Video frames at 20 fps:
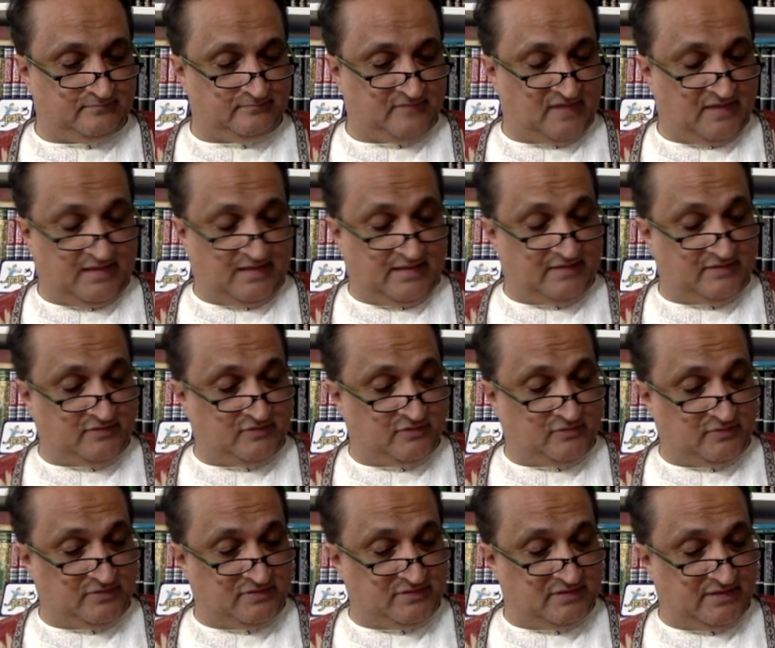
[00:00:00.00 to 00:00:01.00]
uh, I don't know
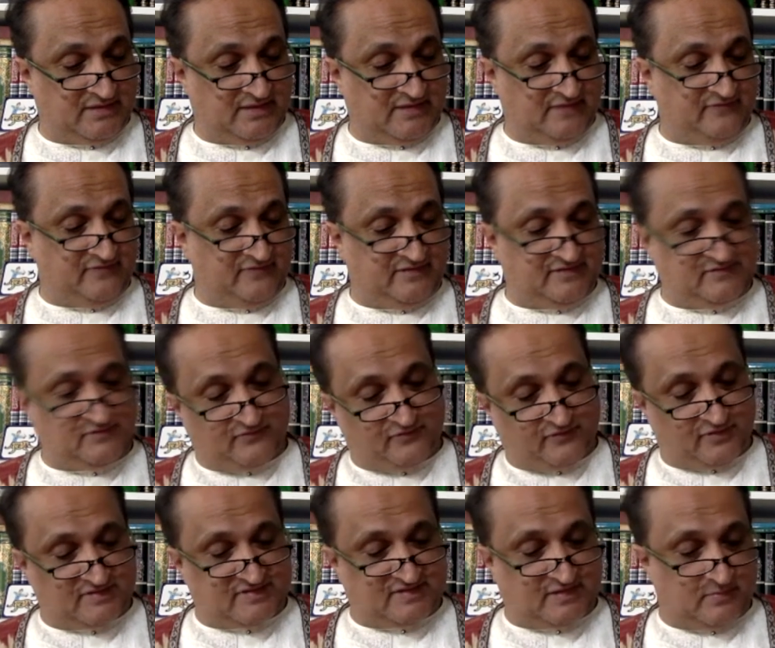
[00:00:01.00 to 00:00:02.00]
which, he's
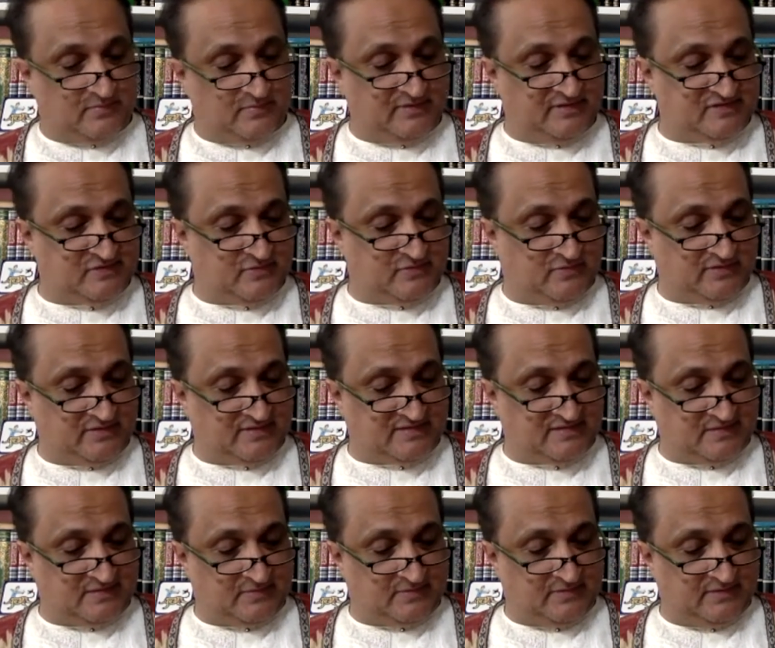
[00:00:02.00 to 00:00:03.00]
referring to some, he's quoting
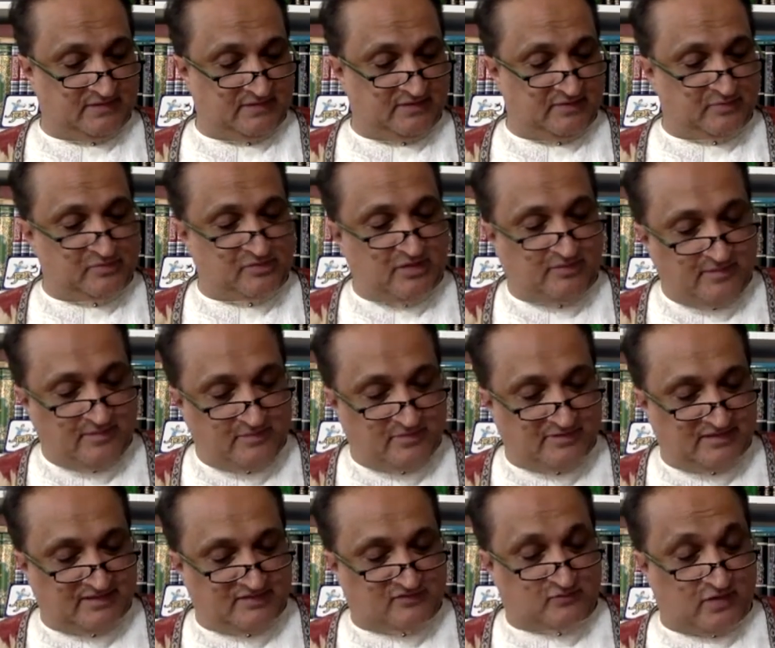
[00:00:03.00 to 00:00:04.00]
someone. The problem with
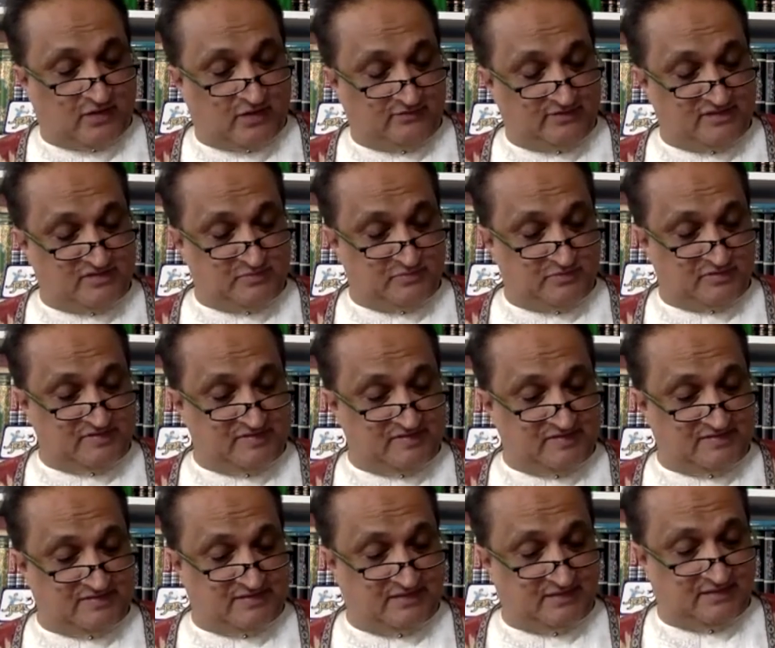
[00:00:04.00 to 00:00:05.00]
these Routledge books
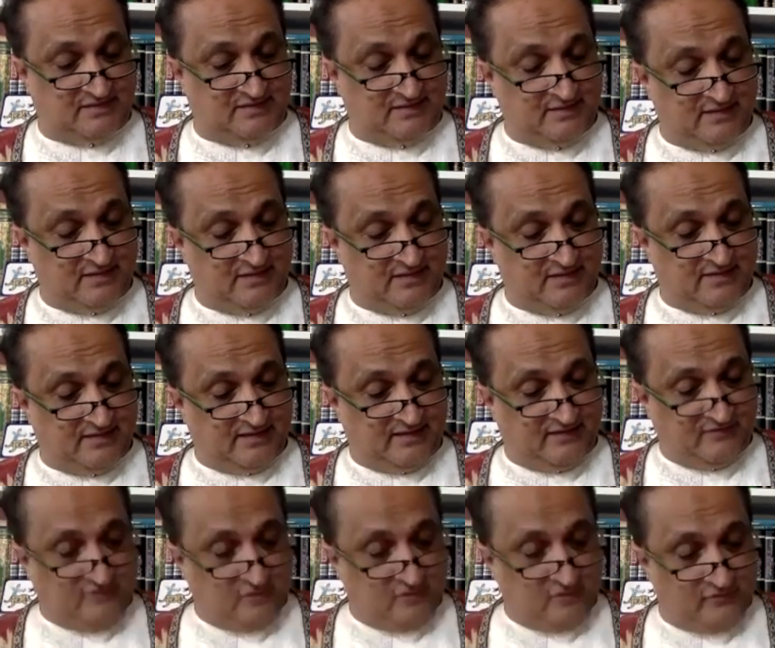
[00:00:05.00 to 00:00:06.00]
is that they give
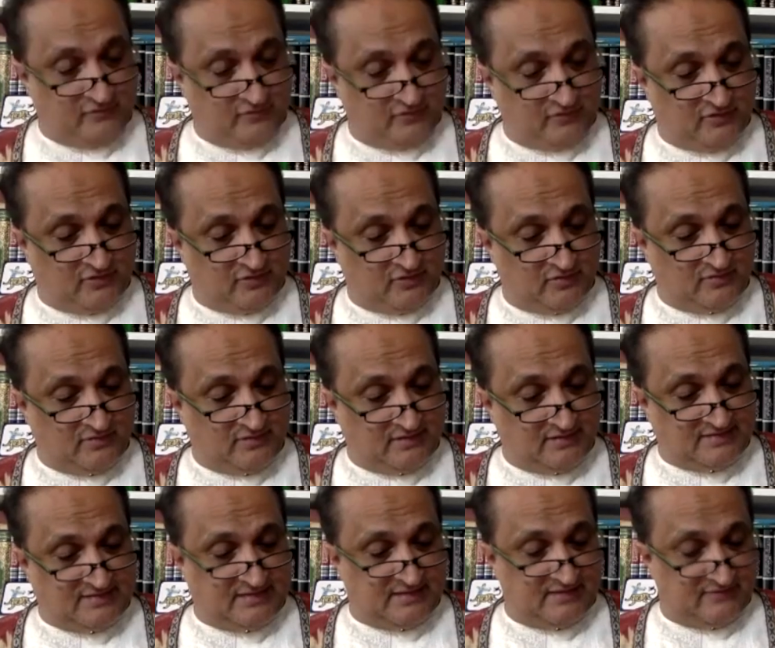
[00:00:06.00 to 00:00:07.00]
you a footnote.
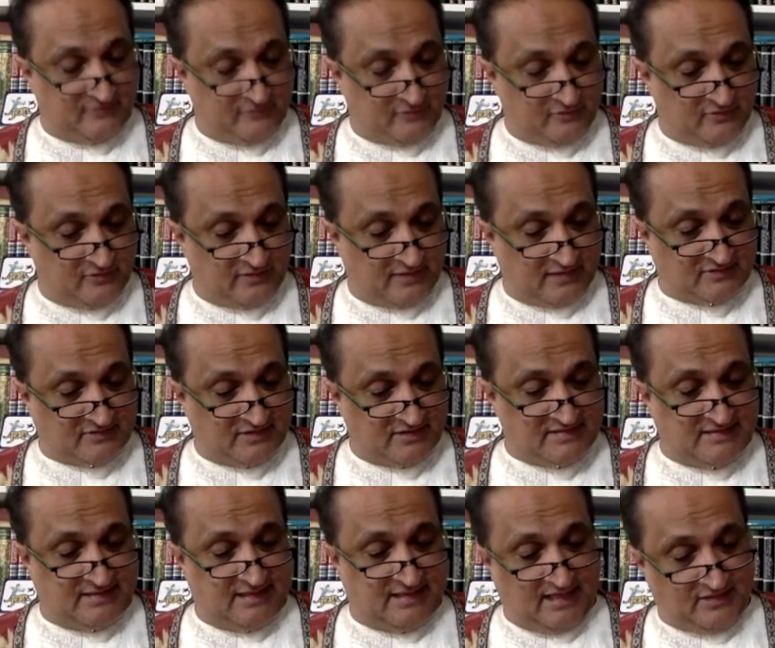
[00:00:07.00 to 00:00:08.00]
It's not a footnote, actually, it's
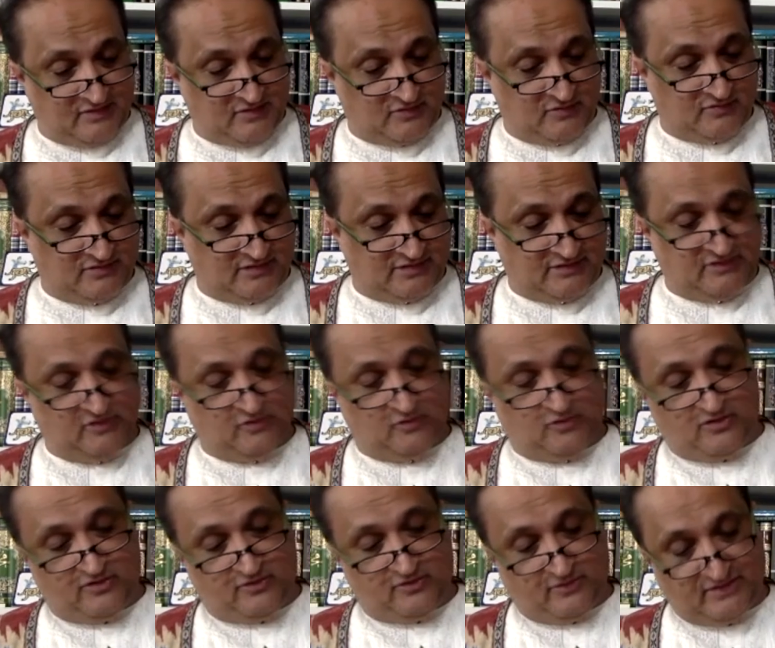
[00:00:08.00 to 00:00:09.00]
an endnote, and you go
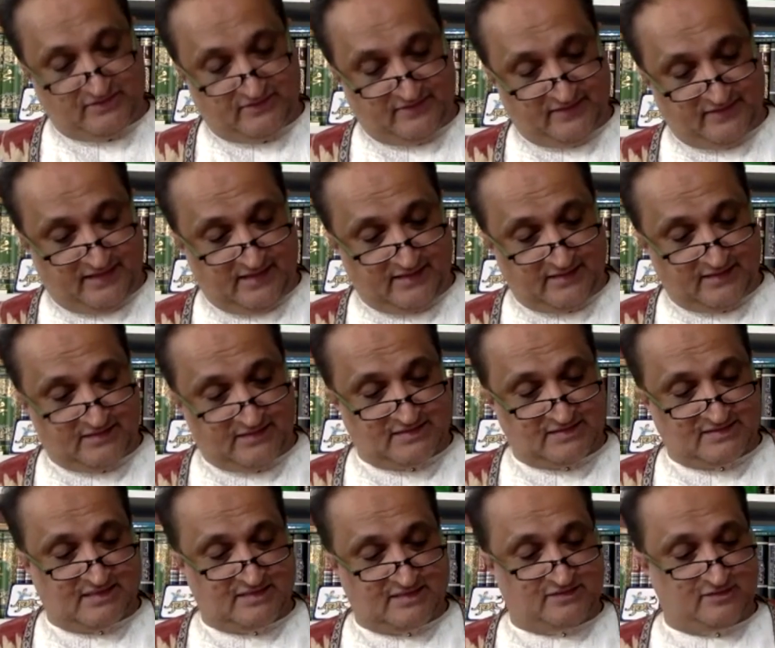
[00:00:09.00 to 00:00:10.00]
all the way to the end, and it
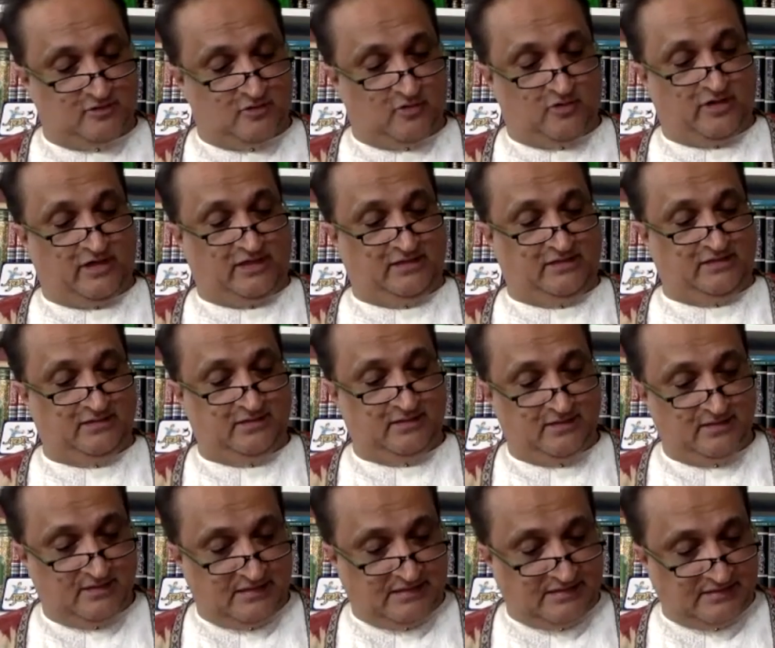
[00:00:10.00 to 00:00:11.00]
just says Lloyd,
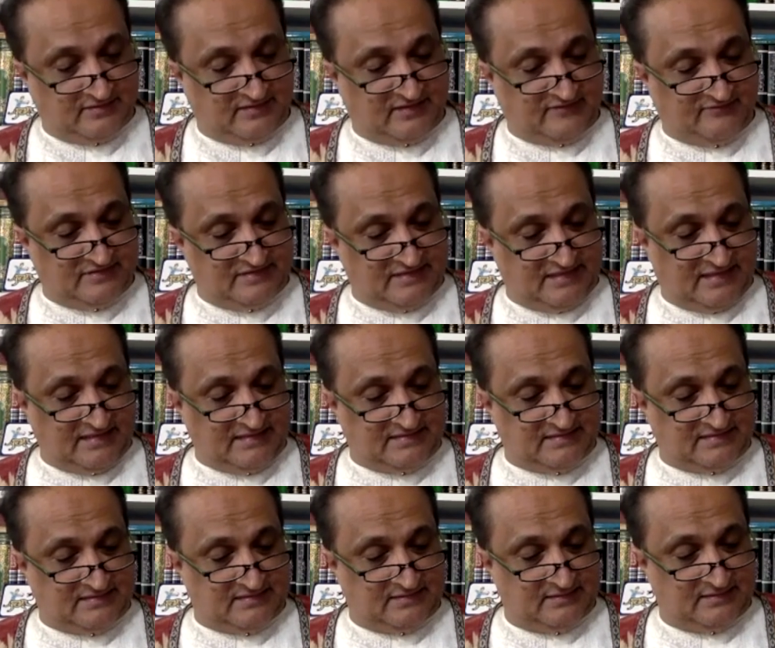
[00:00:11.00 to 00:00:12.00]
and it'll give a date,
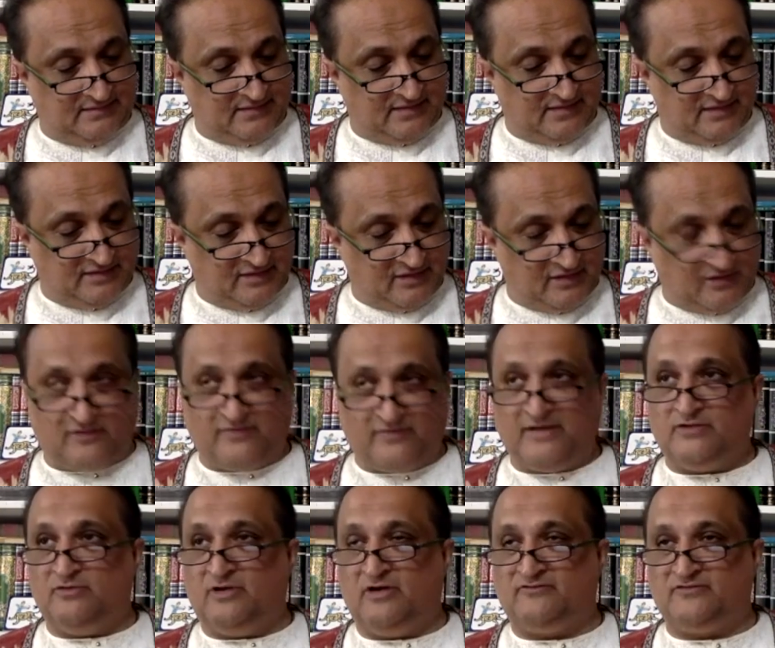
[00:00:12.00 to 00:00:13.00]
a year, and then
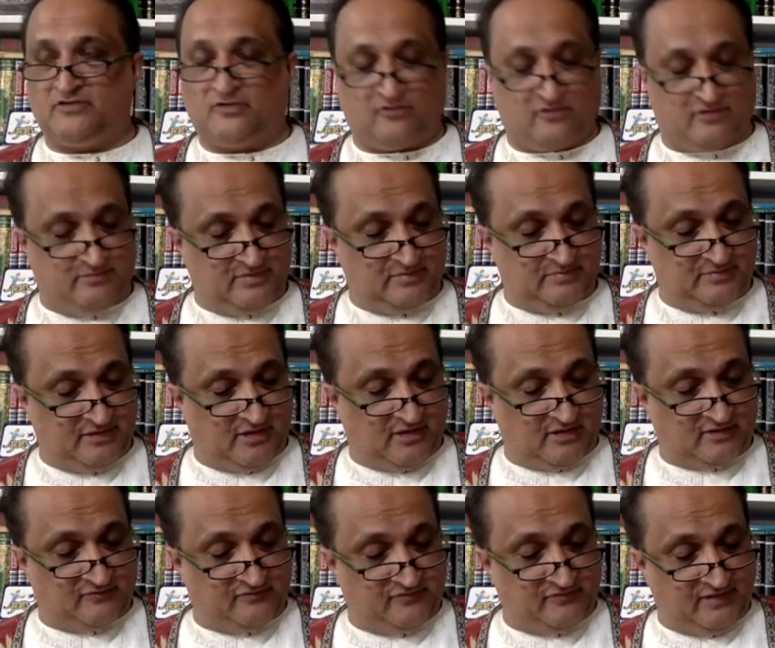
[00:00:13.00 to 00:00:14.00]
you have to go to the
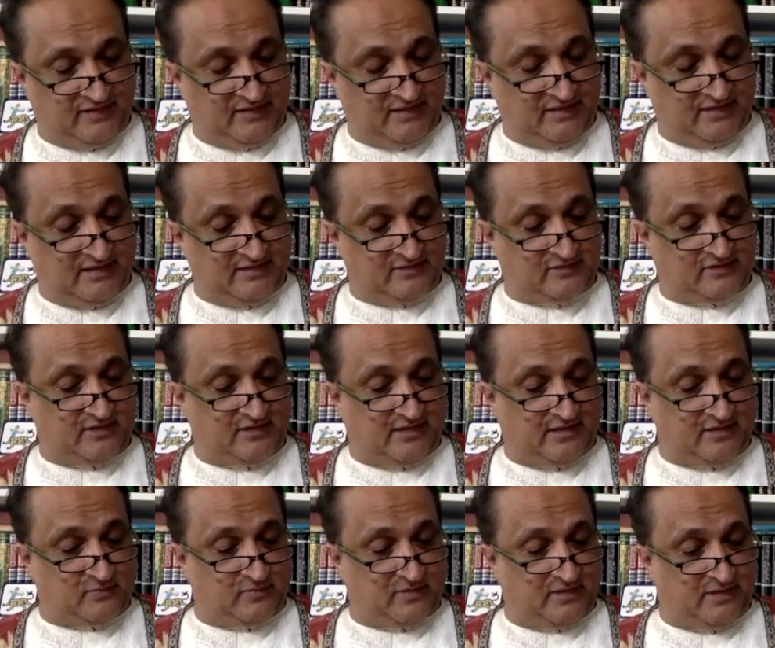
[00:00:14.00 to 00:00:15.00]
bibliography. In other, in
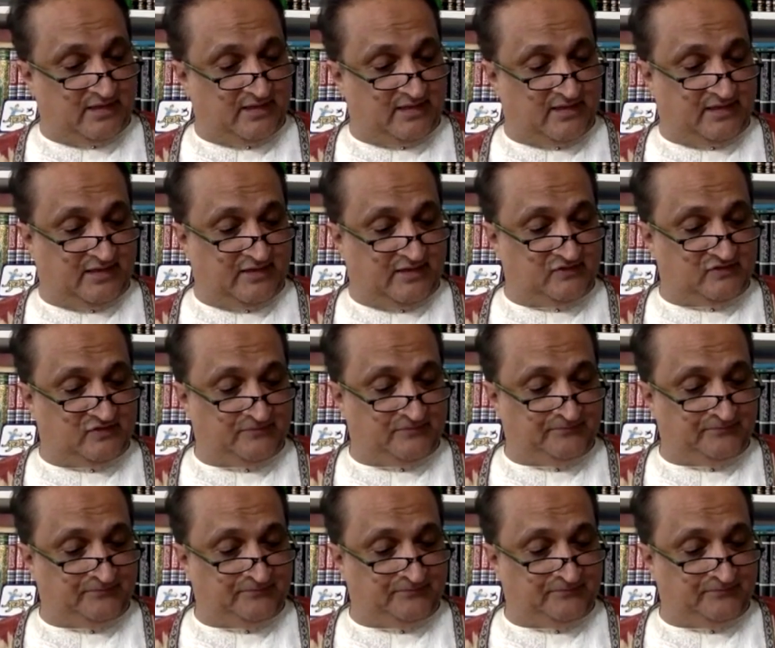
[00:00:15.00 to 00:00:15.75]
other, in any case,